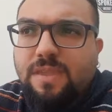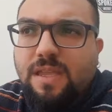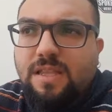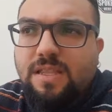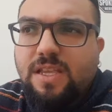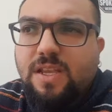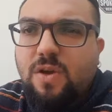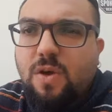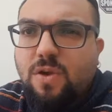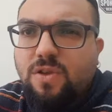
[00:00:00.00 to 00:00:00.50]

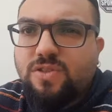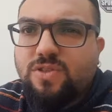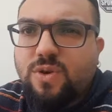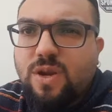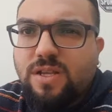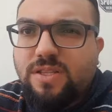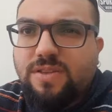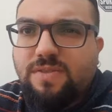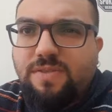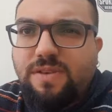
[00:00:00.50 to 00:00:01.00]
The
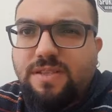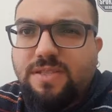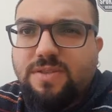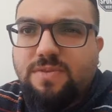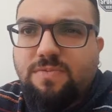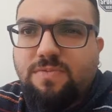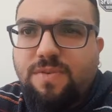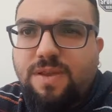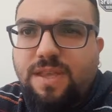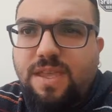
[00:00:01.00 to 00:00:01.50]

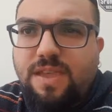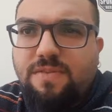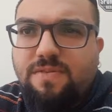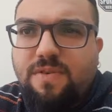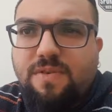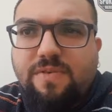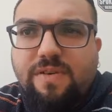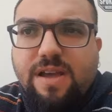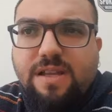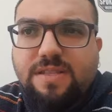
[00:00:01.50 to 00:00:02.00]
constructivist wave
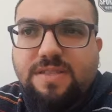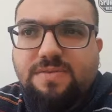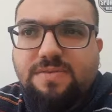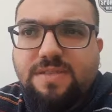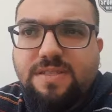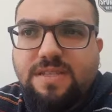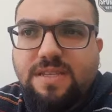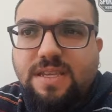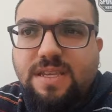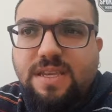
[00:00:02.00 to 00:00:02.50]
of
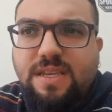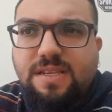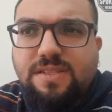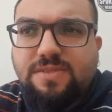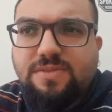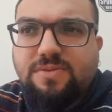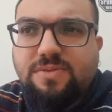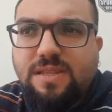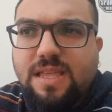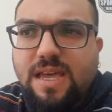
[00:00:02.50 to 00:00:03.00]
activity
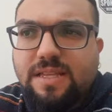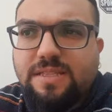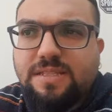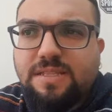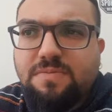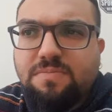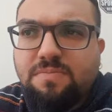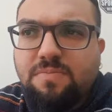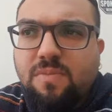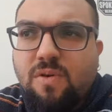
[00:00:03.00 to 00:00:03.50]
is
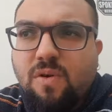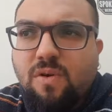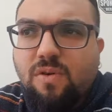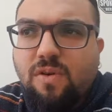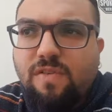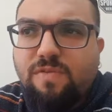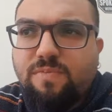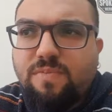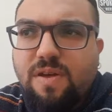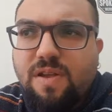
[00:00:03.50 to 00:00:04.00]
related more
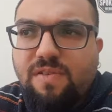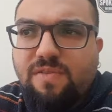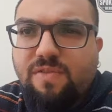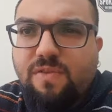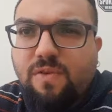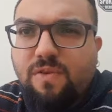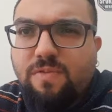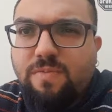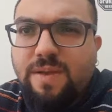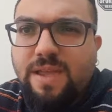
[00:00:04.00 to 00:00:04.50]
of
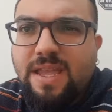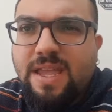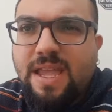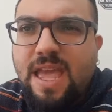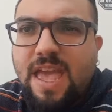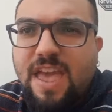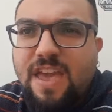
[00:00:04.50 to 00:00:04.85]
performing